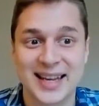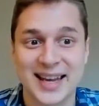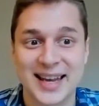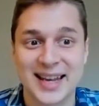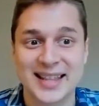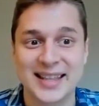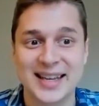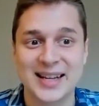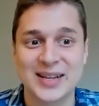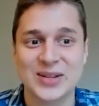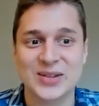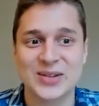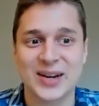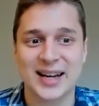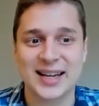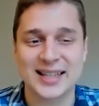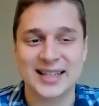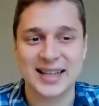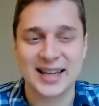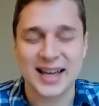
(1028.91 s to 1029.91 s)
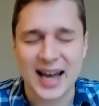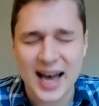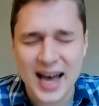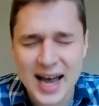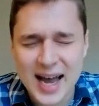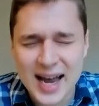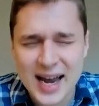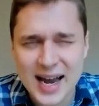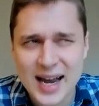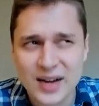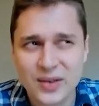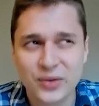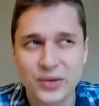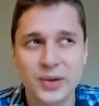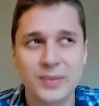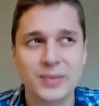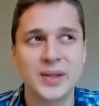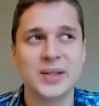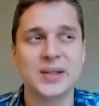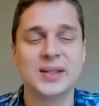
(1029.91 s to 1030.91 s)
They try to hide from
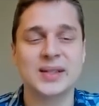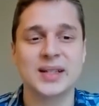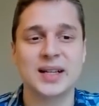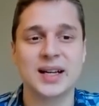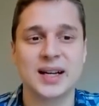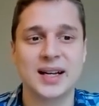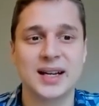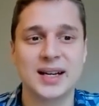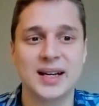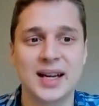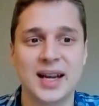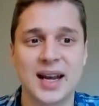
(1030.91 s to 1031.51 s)
the sun